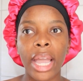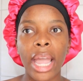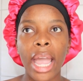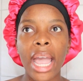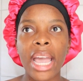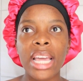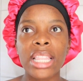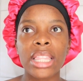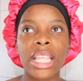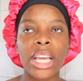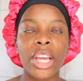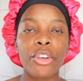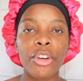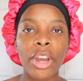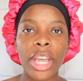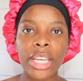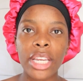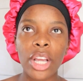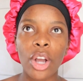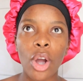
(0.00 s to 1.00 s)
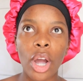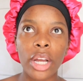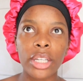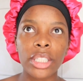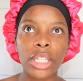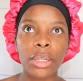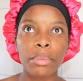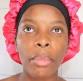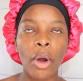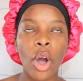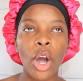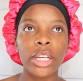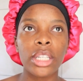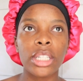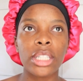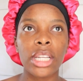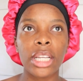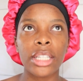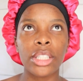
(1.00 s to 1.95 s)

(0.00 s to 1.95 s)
And the creating content part